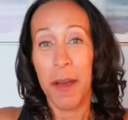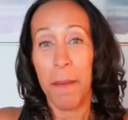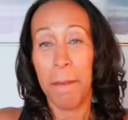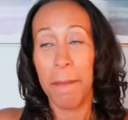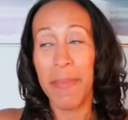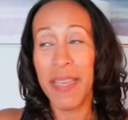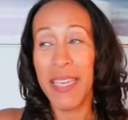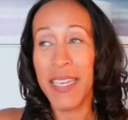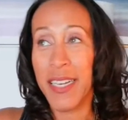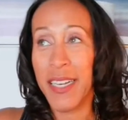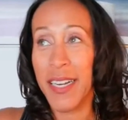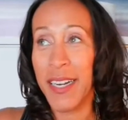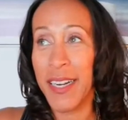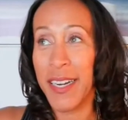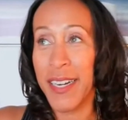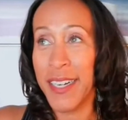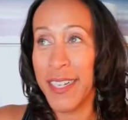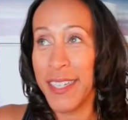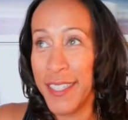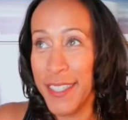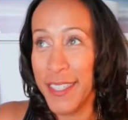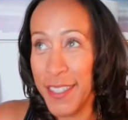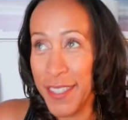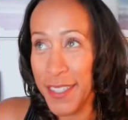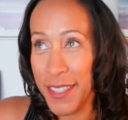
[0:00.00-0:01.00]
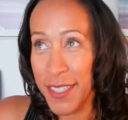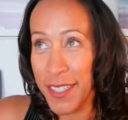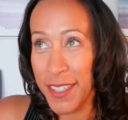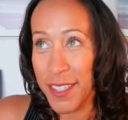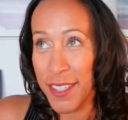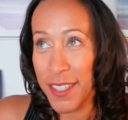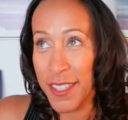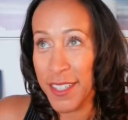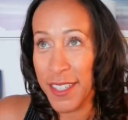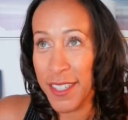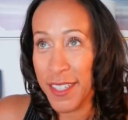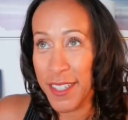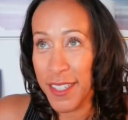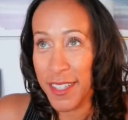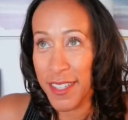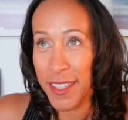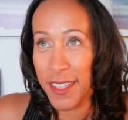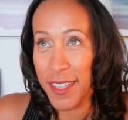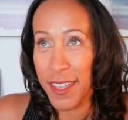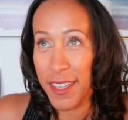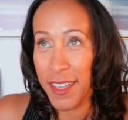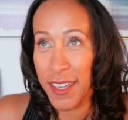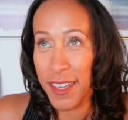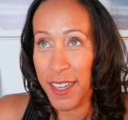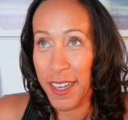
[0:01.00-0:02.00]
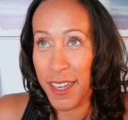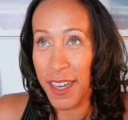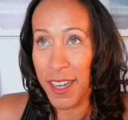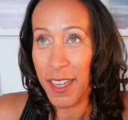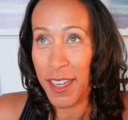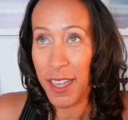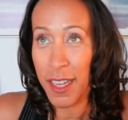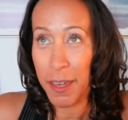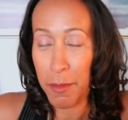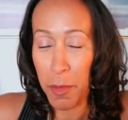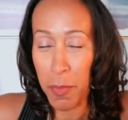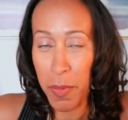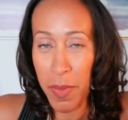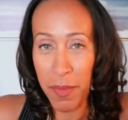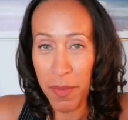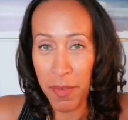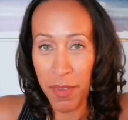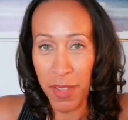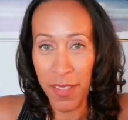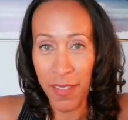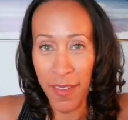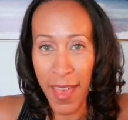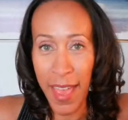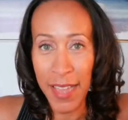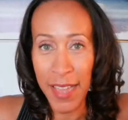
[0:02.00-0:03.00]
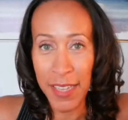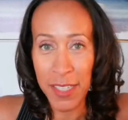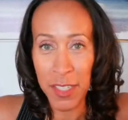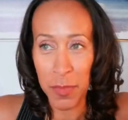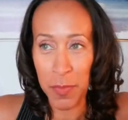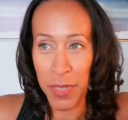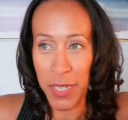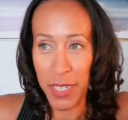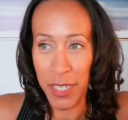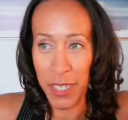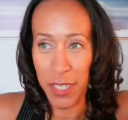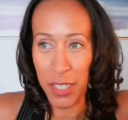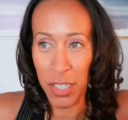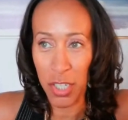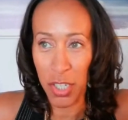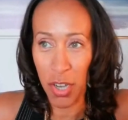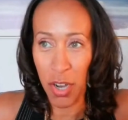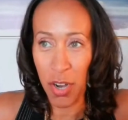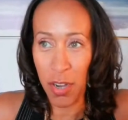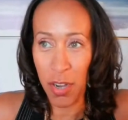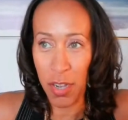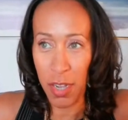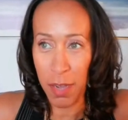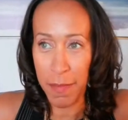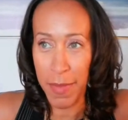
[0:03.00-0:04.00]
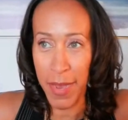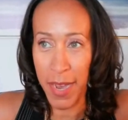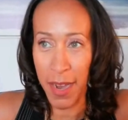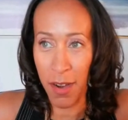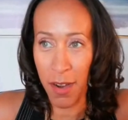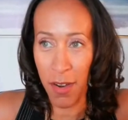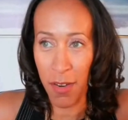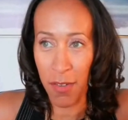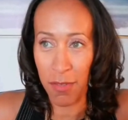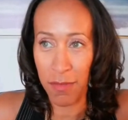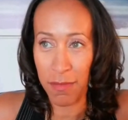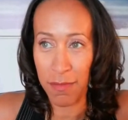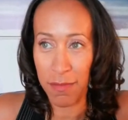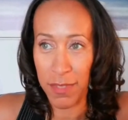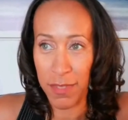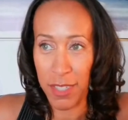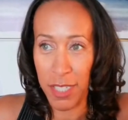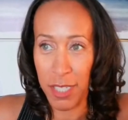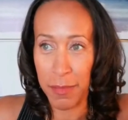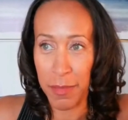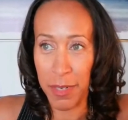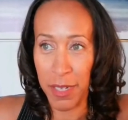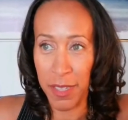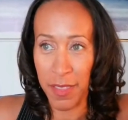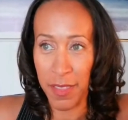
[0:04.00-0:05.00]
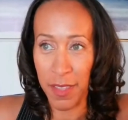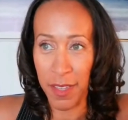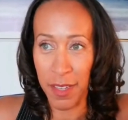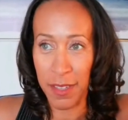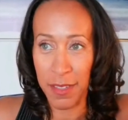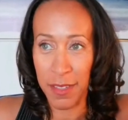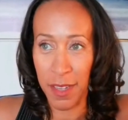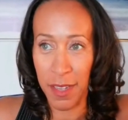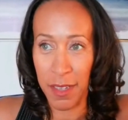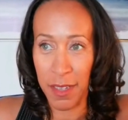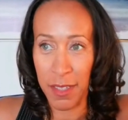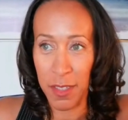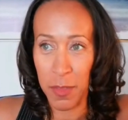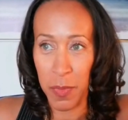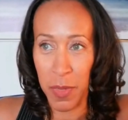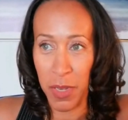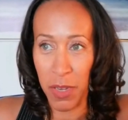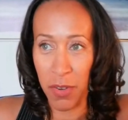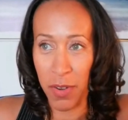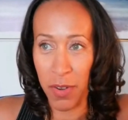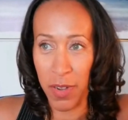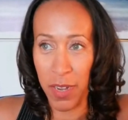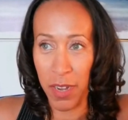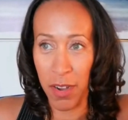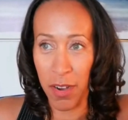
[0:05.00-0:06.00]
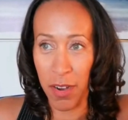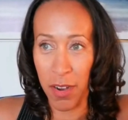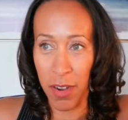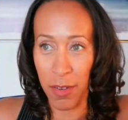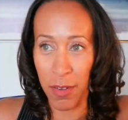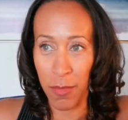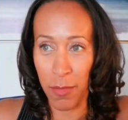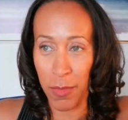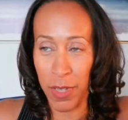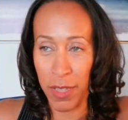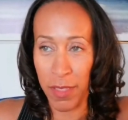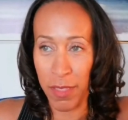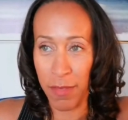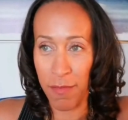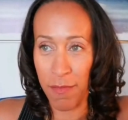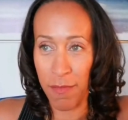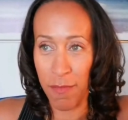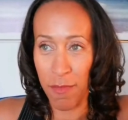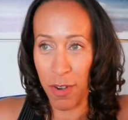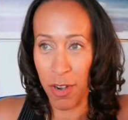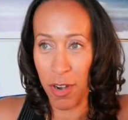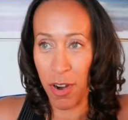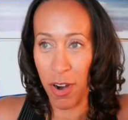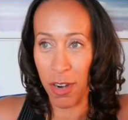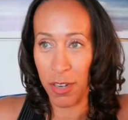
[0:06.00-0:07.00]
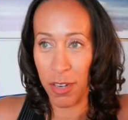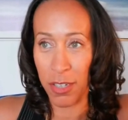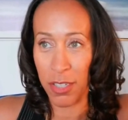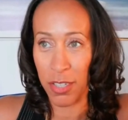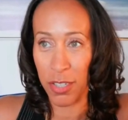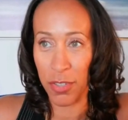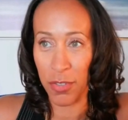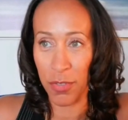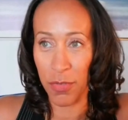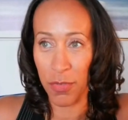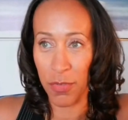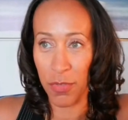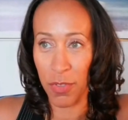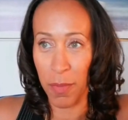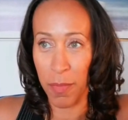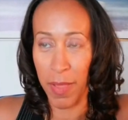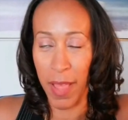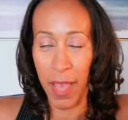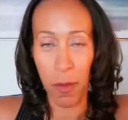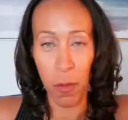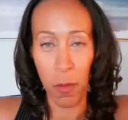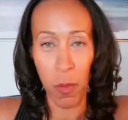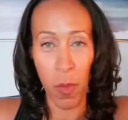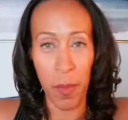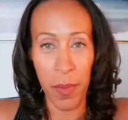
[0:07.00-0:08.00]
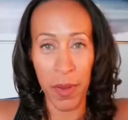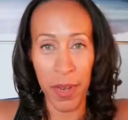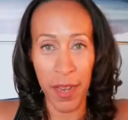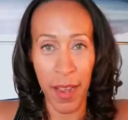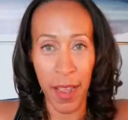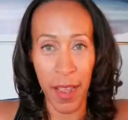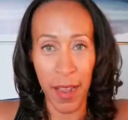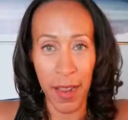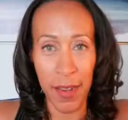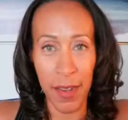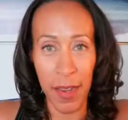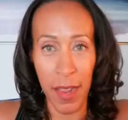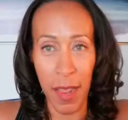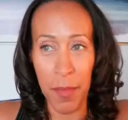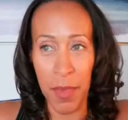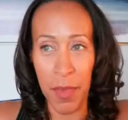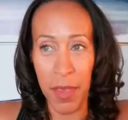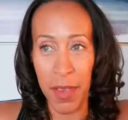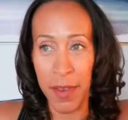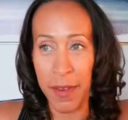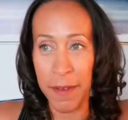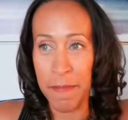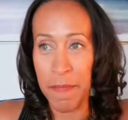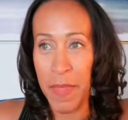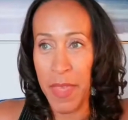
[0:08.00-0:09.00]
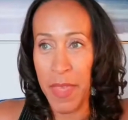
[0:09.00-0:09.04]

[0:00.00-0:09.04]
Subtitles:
Because a couple of people have asked me to talk about some of the things that's been going on with regards to the Black women in academia